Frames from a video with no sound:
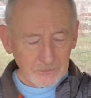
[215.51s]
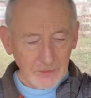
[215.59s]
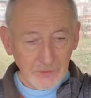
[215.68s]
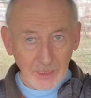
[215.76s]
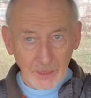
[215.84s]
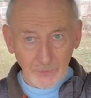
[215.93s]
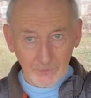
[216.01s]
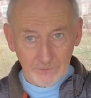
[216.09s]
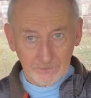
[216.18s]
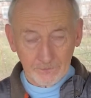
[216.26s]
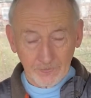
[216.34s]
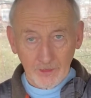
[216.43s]
Now,
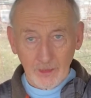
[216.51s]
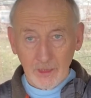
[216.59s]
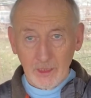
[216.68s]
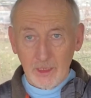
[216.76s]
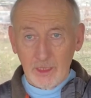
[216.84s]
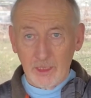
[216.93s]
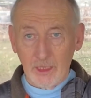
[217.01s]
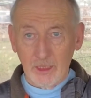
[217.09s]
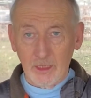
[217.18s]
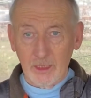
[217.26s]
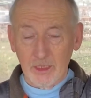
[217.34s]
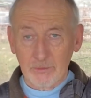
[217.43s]

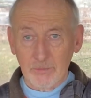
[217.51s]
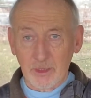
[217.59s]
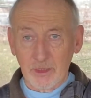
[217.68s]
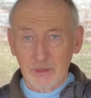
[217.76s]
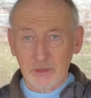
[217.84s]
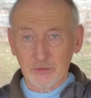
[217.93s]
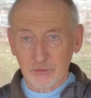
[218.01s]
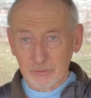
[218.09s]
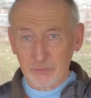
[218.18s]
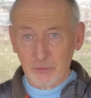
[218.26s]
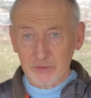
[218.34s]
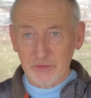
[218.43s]
at some
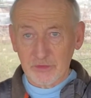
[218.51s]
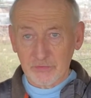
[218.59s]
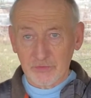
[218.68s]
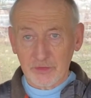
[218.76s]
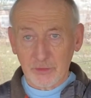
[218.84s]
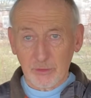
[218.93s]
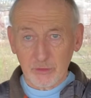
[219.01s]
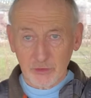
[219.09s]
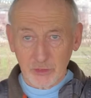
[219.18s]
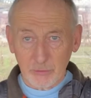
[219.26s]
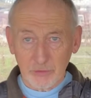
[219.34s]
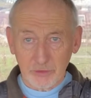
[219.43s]
point in this video I'll
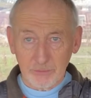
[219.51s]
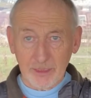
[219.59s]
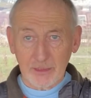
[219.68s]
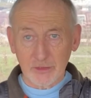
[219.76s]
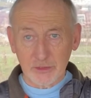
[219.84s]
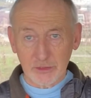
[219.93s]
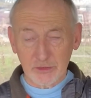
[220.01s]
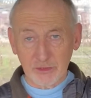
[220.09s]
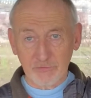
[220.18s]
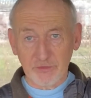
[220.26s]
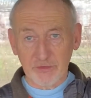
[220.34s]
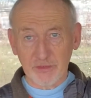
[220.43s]
show you the ballast that I
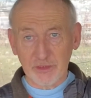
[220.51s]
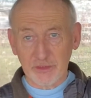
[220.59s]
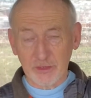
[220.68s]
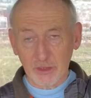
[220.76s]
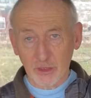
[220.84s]
fitted